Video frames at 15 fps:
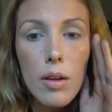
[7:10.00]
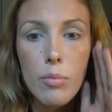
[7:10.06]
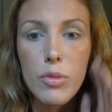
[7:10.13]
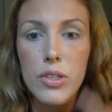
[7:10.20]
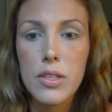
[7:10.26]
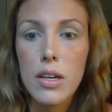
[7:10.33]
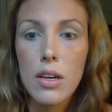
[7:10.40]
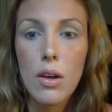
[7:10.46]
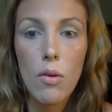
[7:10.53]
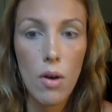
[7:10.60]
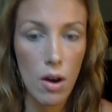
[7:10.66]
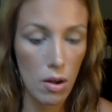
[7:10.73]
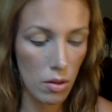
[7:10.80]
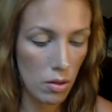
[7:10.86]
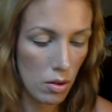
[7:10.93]
just going to go
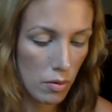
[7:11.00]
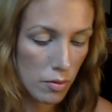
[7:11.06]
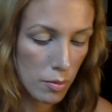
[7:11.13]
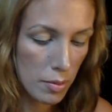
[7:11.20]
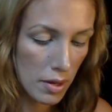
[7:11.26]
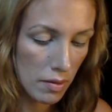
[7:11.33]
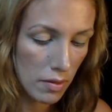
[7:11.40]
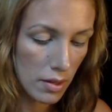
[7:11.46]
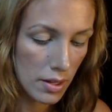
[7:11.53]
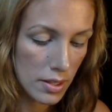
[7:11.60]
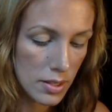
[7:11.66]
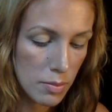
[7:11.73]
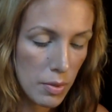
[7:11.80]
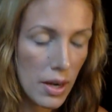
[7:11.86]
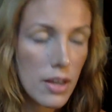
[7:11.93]
all over my
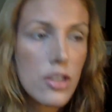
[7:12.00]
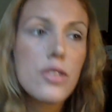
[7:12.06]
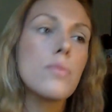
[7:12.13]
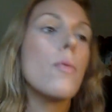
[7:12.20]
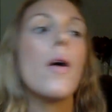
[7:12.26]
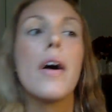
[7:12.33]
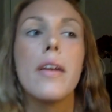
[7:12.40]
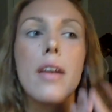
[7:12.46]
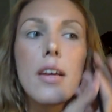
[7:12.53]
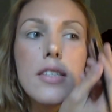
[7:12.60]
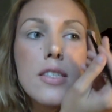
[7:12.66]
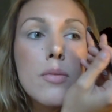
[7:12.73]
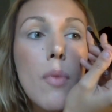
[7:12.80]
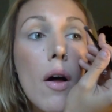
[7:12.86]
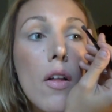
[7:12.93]
lids, but I just want a
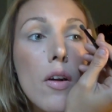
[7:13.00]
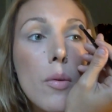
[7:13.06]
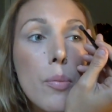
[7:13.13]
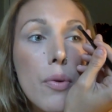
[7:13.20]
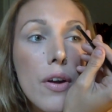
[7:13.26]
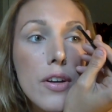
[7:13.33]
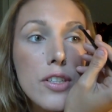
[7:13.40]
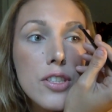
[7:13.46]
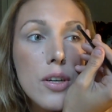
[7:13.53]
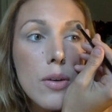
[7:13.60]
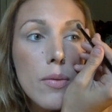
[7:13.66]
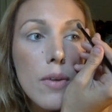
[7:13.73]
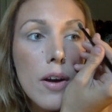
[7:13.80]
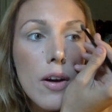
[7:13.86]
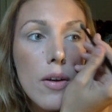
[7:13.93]
smaller brush
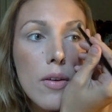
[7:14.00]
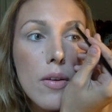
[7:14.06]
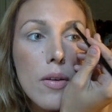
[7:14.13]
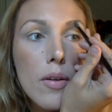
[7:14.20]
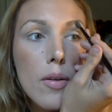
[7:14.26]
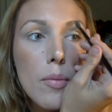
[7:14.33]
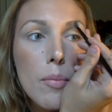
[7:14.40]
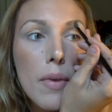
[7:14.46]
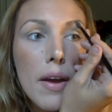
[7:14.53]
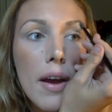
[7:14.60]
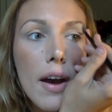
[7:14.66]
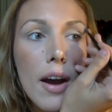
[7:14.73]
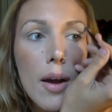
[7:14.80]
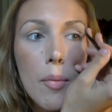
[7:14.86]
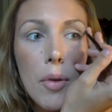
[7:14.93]
around my
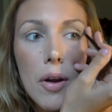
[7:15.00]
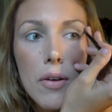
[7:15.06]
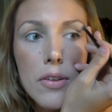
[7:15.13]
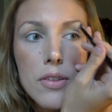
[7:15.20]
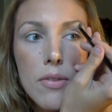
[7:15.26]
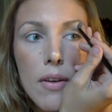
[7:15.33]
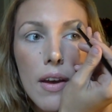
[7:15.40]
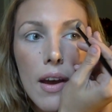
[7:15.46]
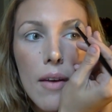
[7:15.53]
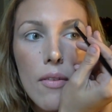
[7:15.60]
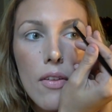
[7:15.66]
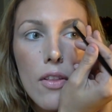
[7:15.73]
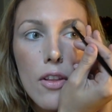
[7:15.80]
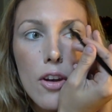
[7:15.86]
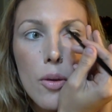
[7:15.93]
eyebrow so I have a
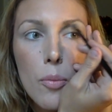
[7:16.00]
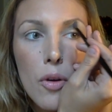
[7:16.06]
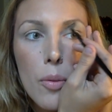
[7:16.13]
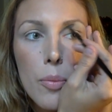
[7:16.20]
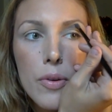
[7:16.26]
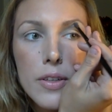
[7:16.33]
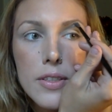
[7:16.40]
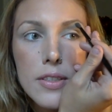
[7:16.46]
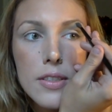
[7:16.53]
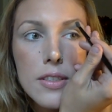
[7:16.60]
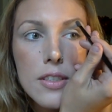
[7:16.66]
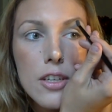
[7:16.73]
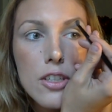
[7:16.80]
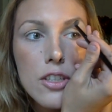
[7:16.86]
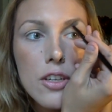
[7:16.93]
little more
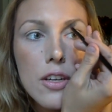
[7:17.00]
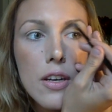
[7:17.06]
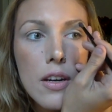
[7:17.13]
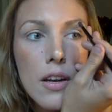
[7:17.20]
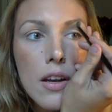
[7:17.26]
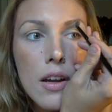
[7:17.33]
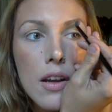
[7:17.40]
precision.